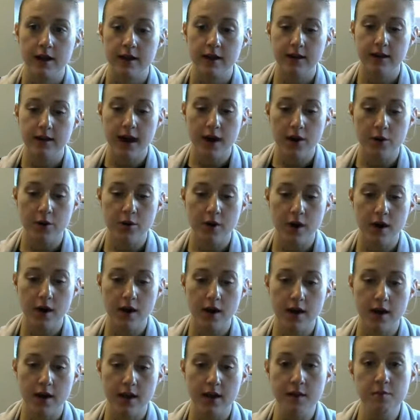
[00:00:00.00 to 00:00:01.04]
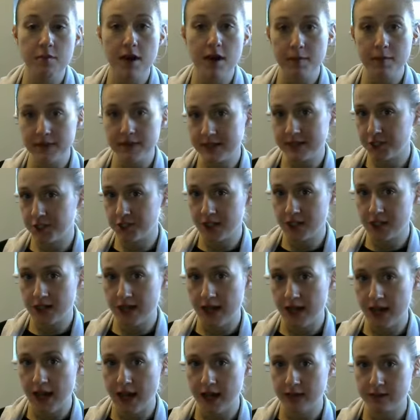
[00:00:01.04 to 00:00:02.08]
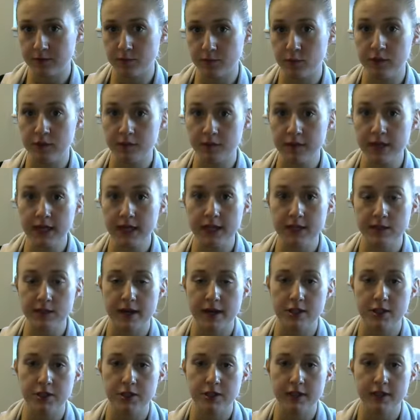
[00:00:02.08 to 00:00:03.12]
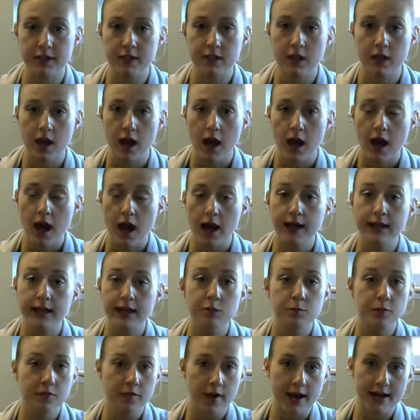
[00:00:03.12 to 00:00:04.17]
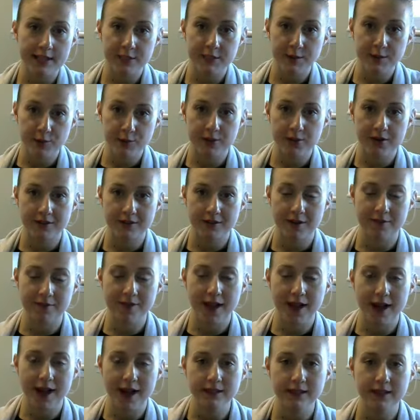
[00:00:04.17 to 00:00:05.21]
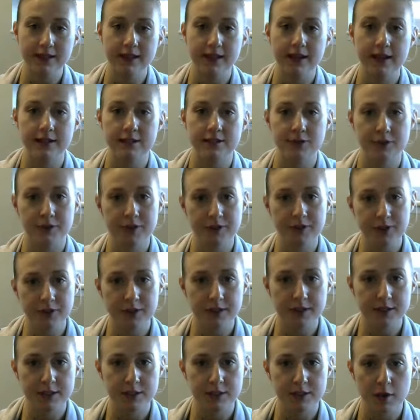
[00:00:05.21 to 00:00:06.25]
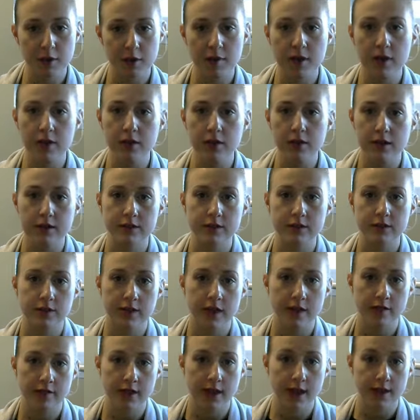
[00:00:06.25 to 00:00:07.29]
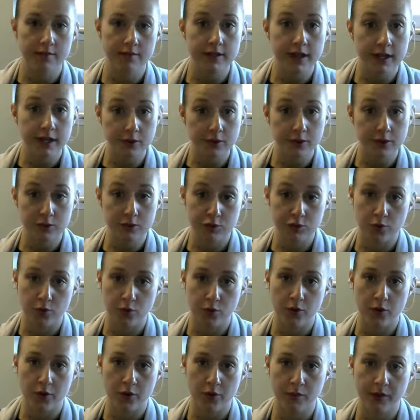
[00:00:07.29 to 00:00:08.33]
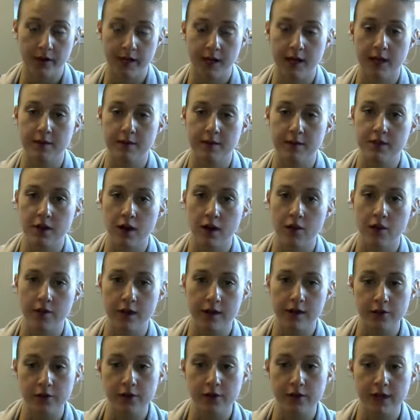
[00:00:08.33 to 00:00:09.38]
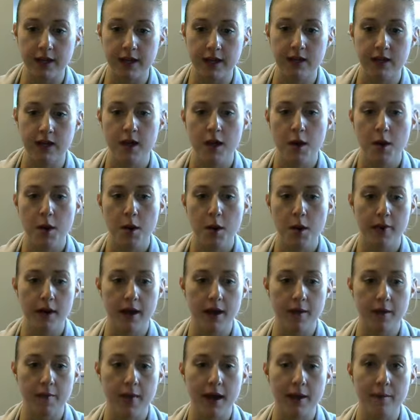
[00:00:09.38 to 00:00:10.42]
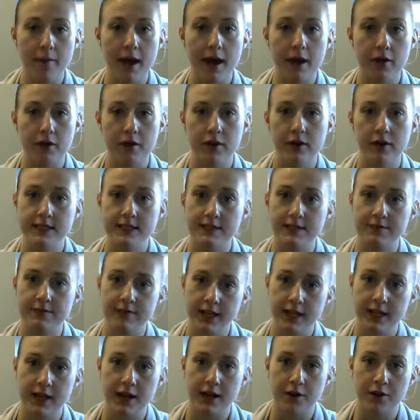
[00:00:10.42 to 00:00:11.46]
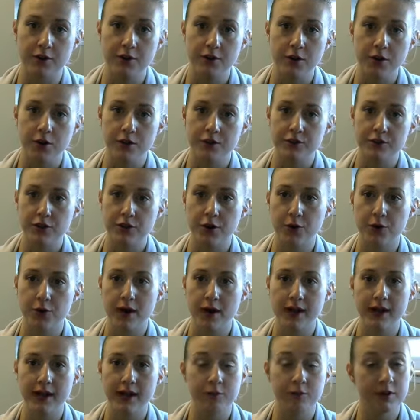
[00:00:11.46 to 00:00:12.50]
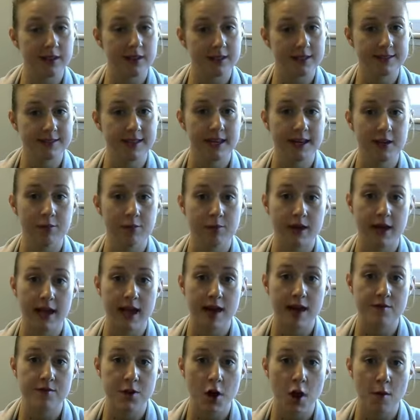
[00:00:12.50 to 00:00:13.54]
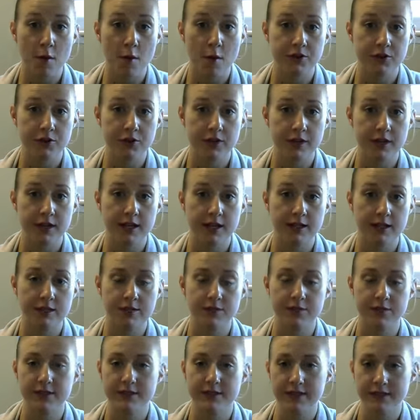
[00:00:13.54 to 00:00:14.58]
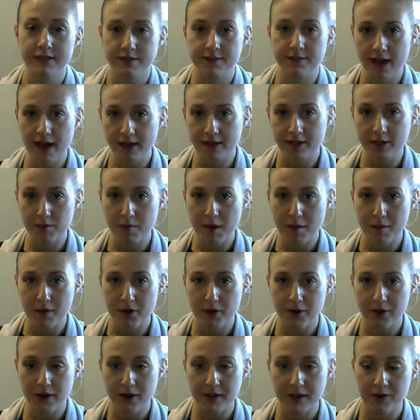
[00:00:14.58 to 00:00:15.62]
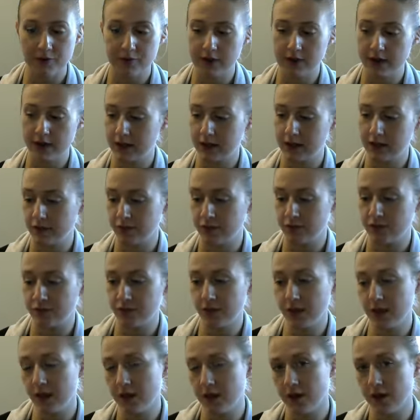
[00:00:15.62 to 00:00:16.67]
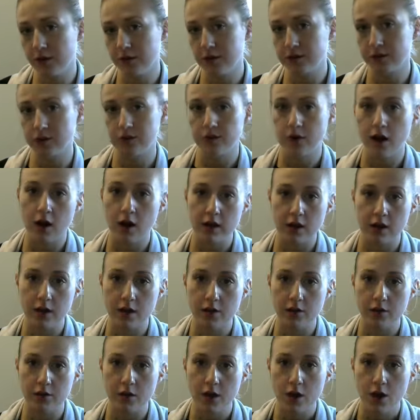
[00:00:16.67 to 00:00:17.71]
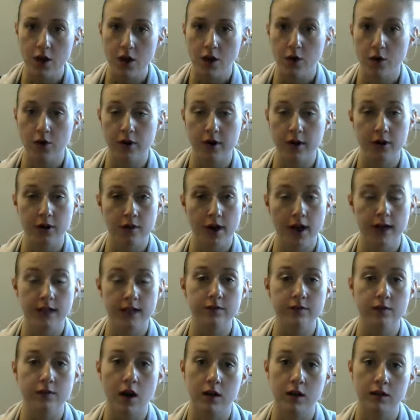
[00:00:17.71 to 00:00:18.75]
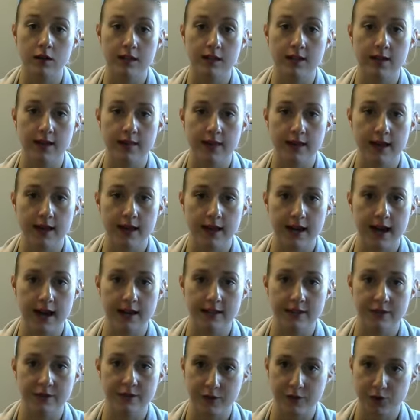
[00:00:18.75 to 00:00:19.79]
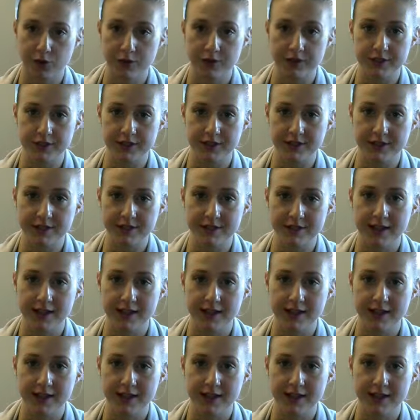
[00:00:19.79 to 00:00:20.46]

Now, in my position as Multimedia Specialist, I get to provide support to our faculty and to our students, primarily so that they have technical support when it comes to online learning, but my background is in video, so I get really excited when I have an opportunity to assist a faculty member in creating new videos, new audio, or interactive content that they can add to their courses.